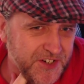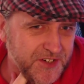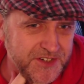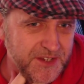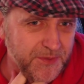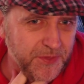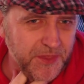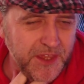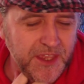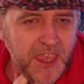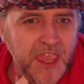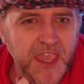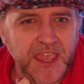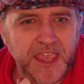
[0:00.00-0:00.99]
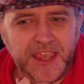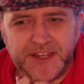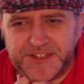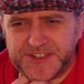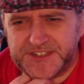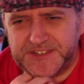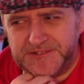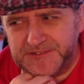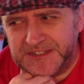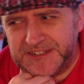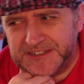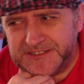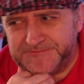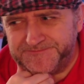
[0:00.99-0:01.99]
or something. It's
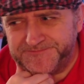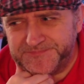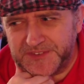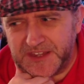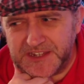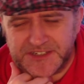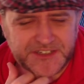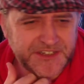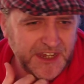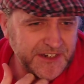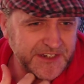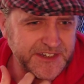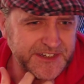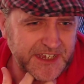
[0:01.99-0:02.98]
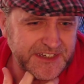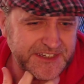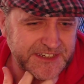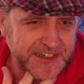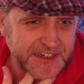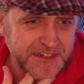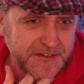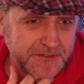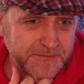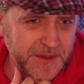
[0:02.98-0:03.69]
it's done and dusted,